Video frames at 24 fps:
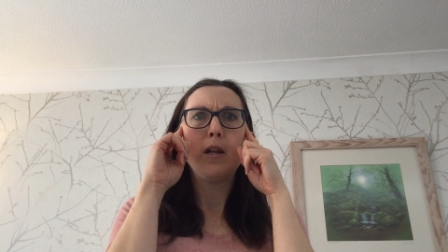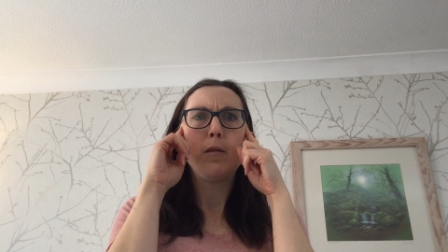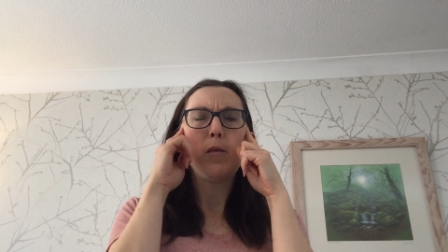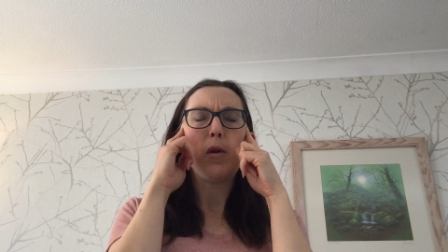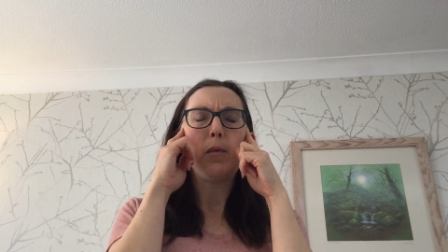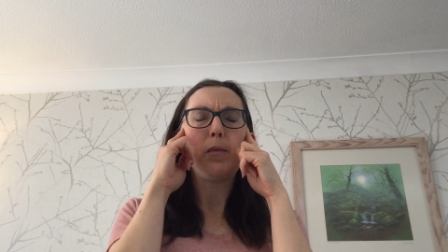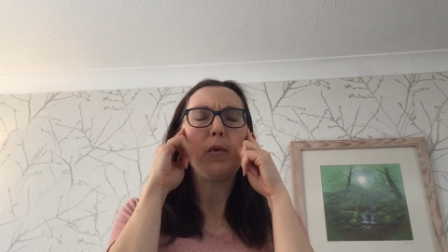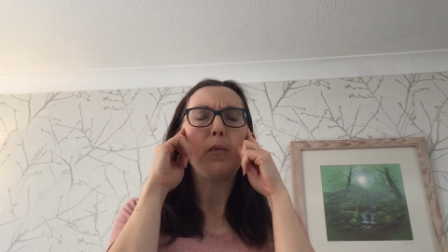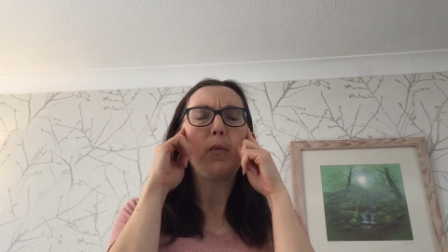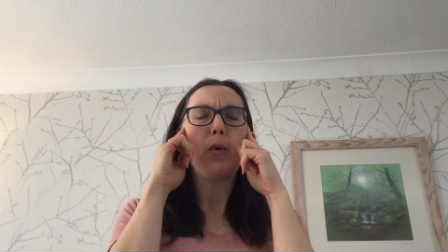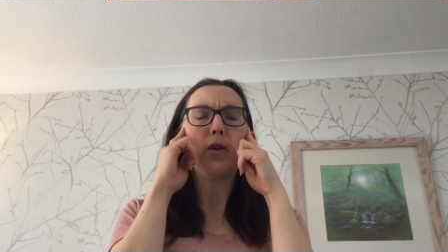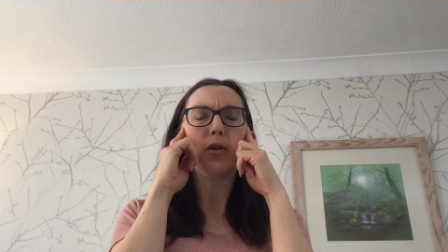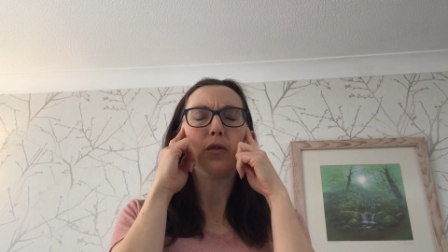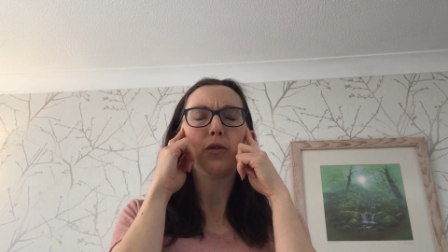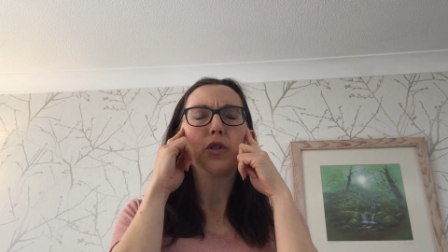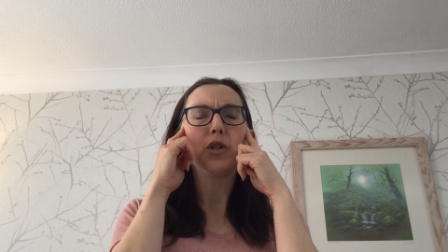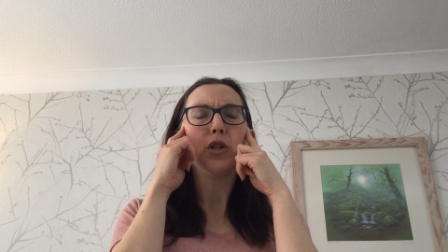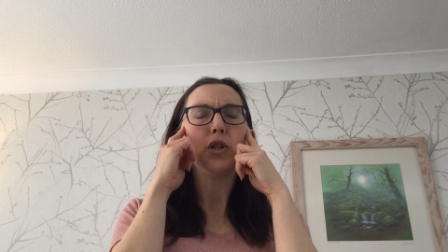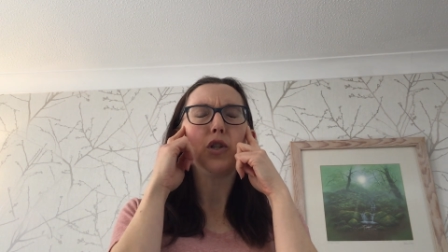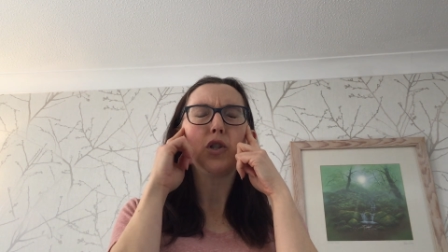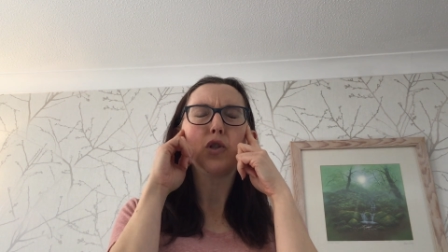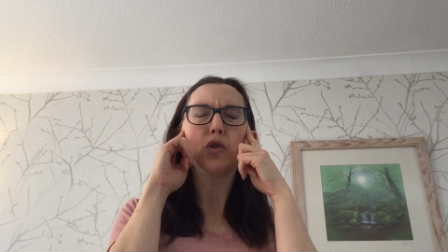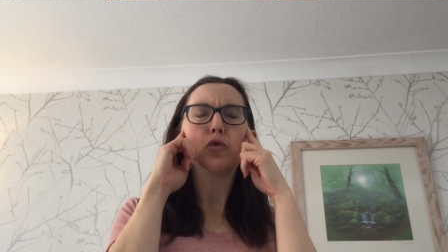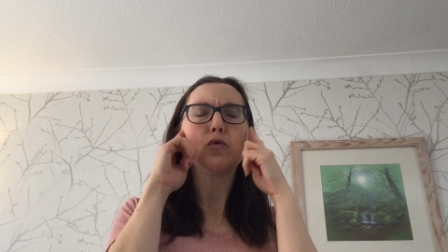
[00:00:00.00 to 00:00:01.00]
Maybe 1 or
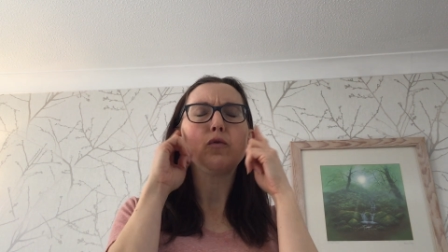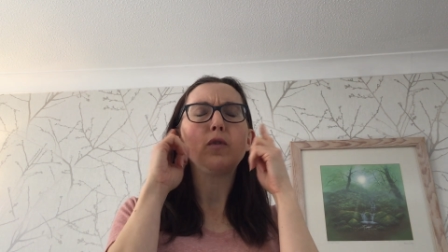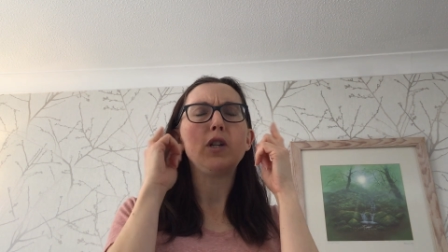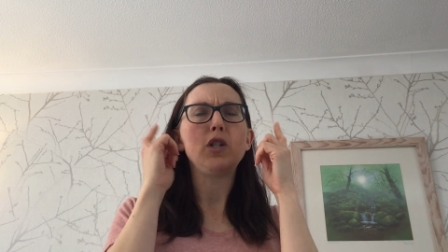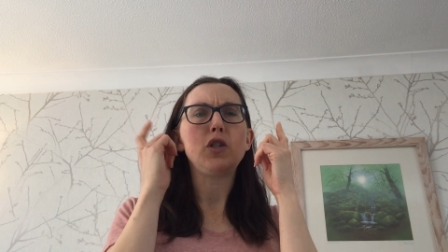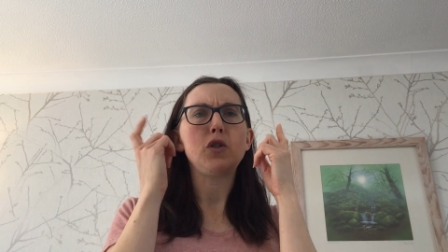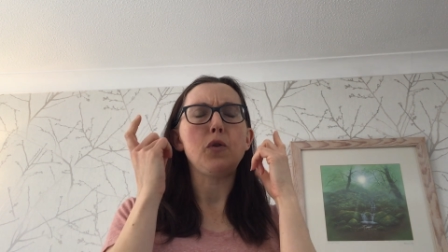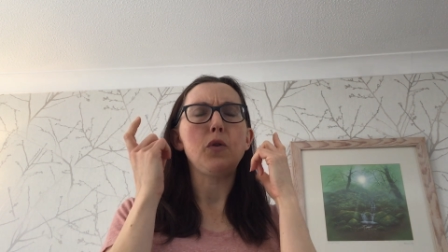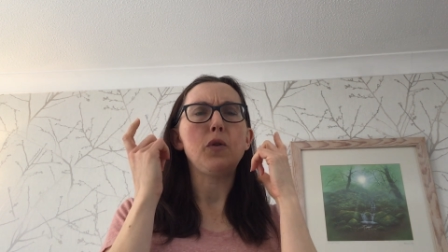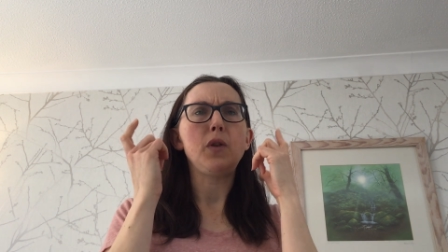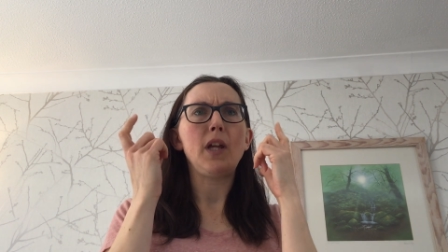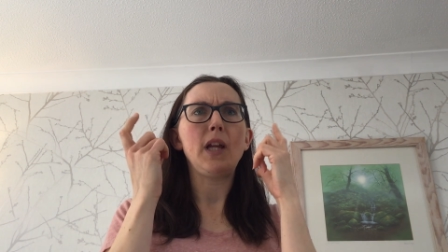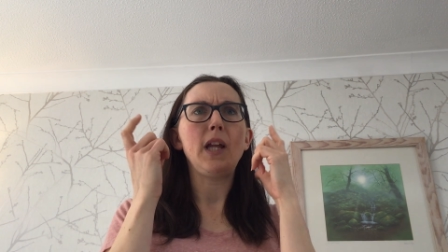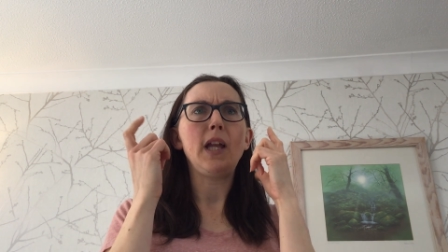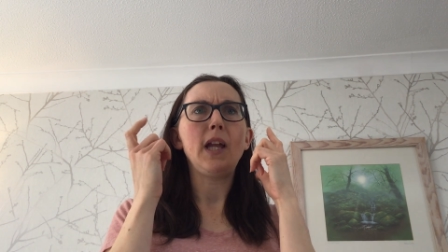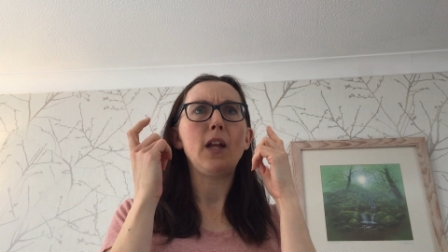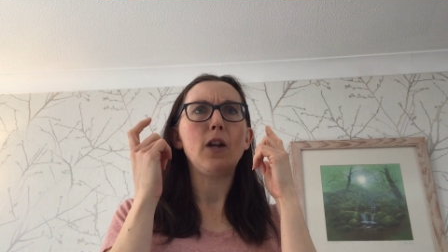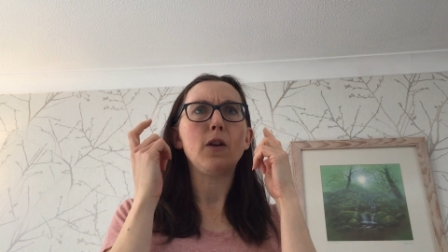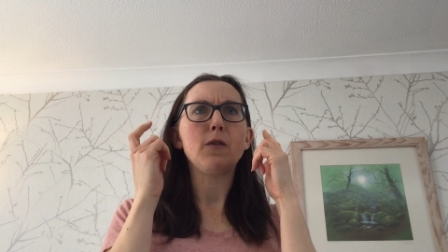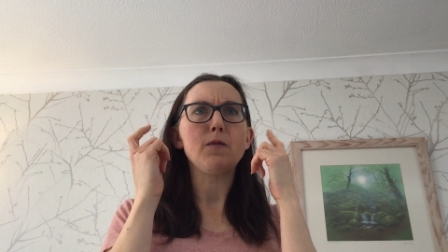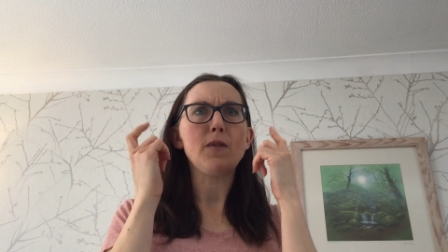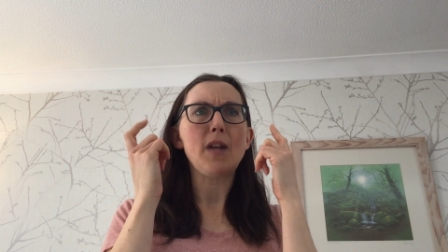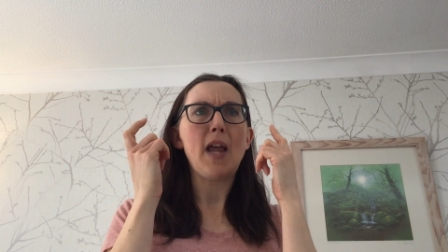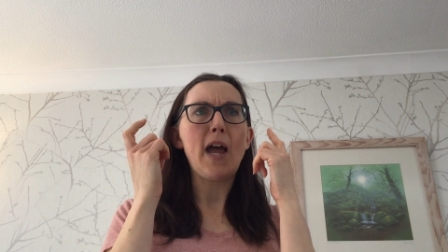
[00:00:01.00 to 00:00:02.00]
2 stories you're
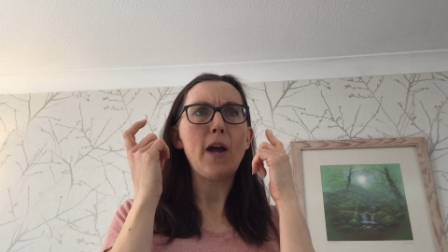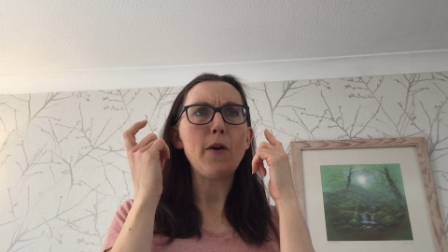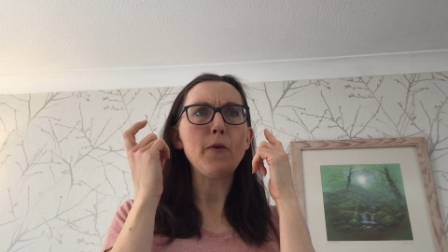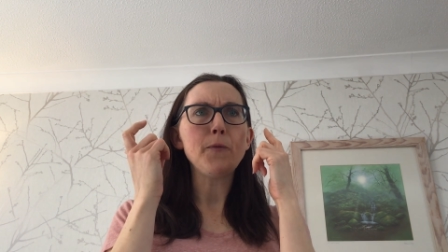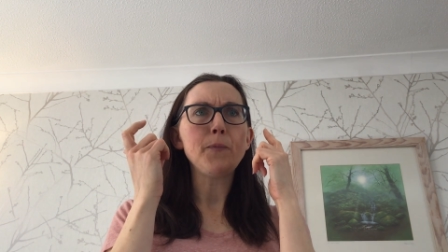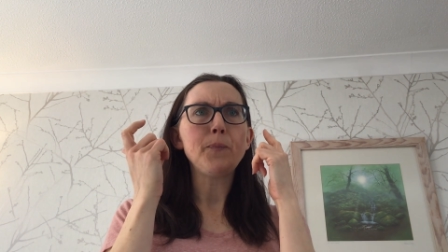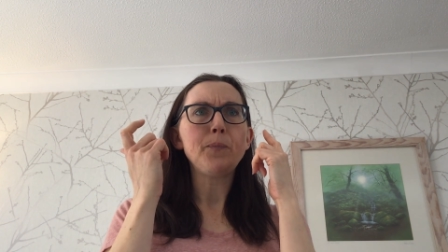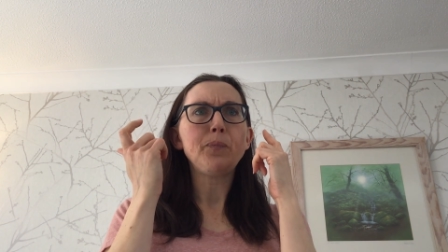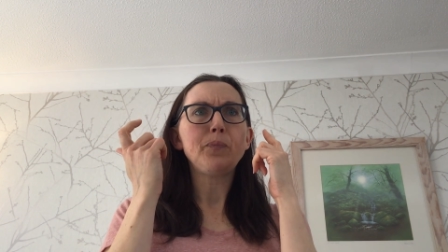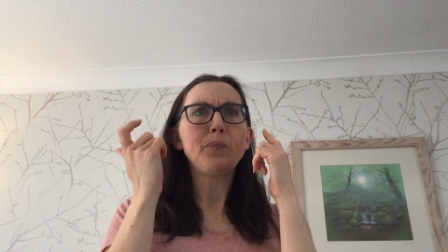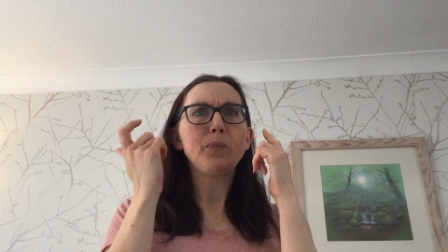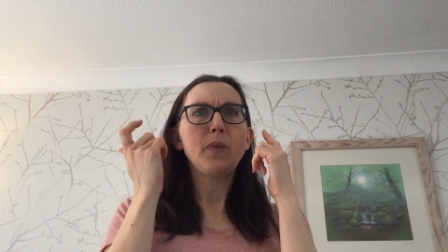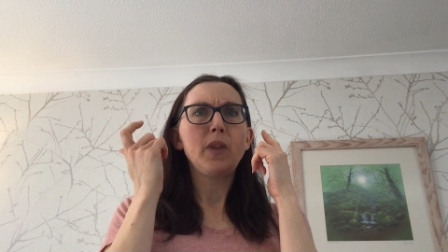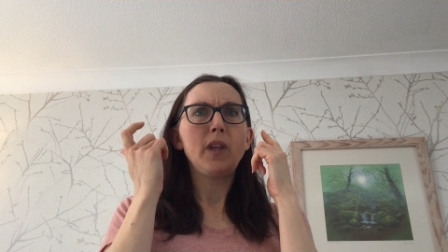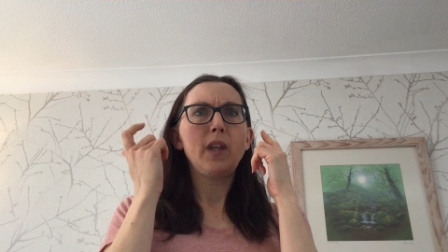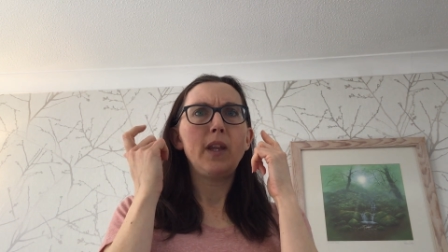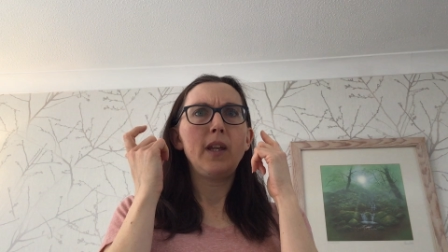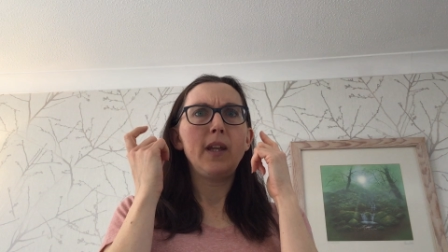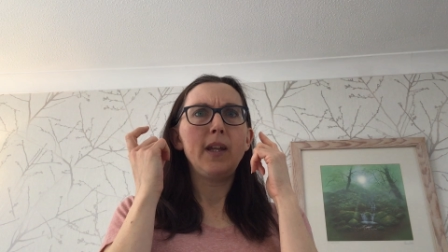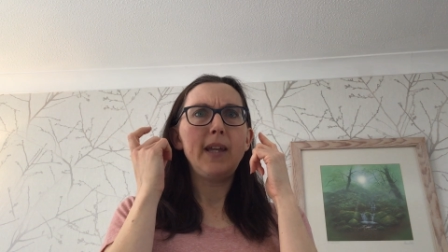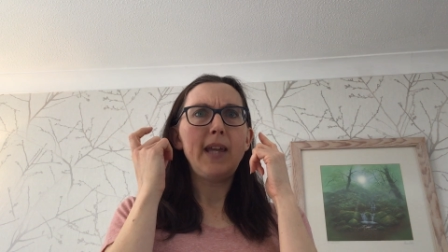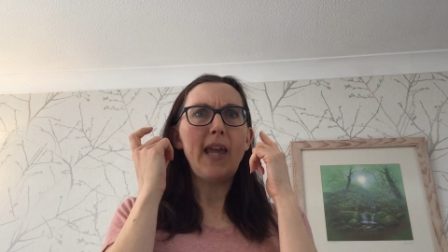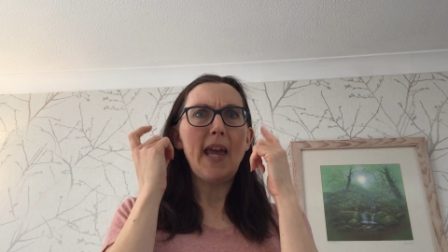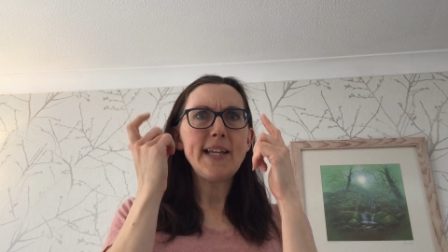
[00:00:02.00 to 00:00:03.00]
thinking of now.
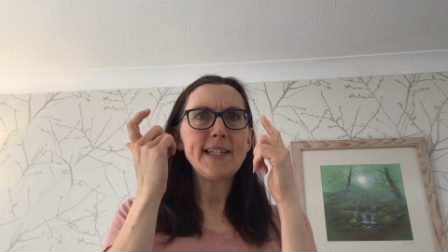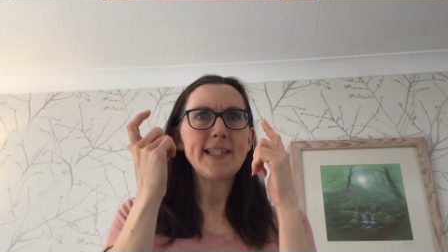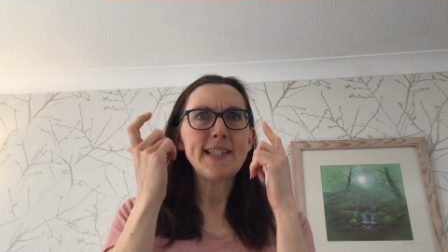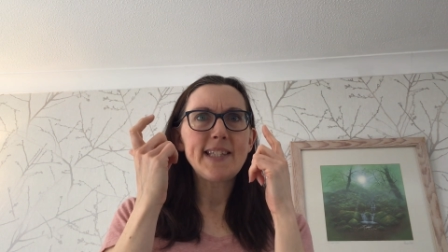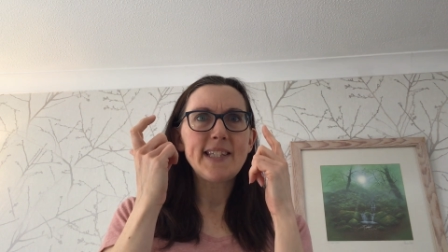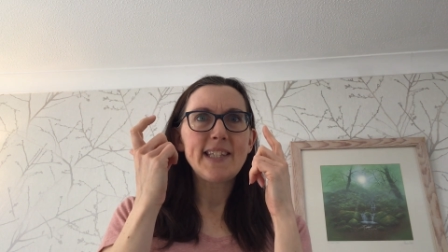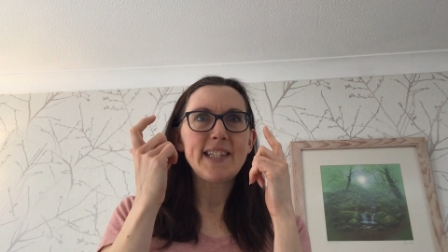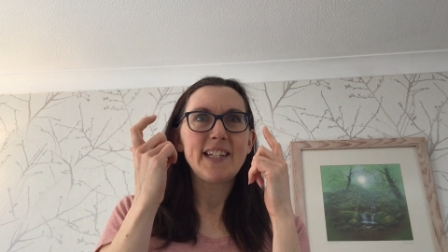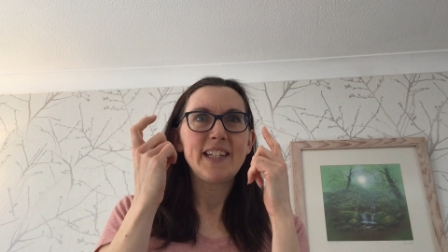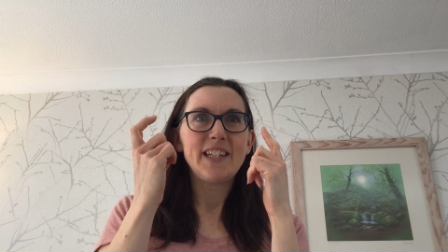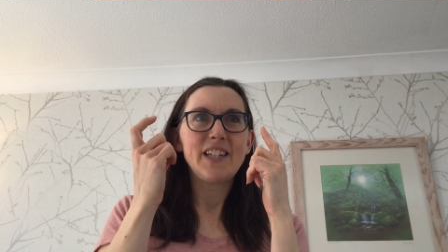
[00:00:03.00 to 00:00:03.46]
Yes?